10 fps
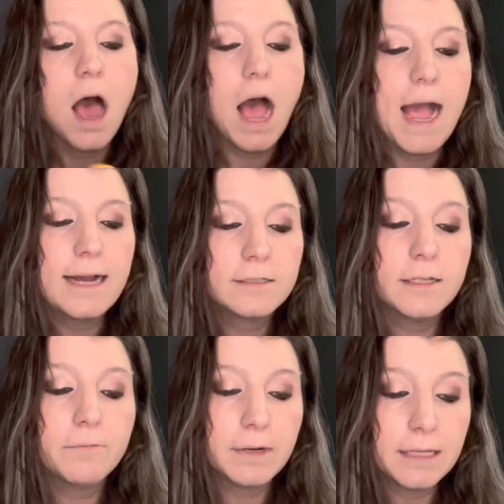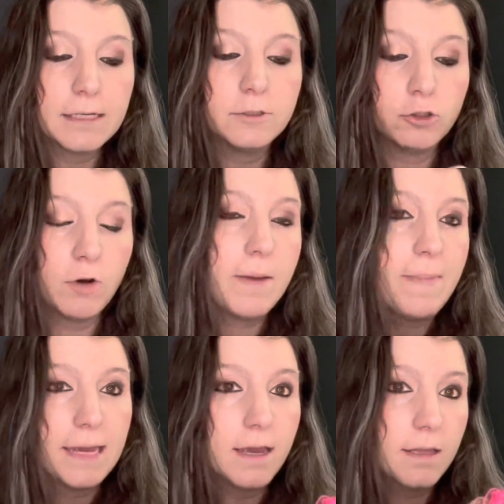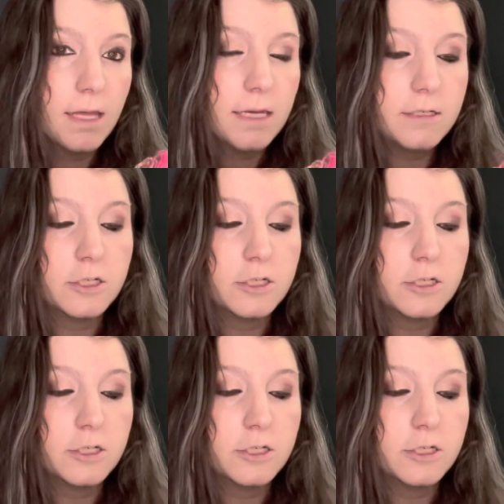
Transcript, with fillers: I actually really enjoy making these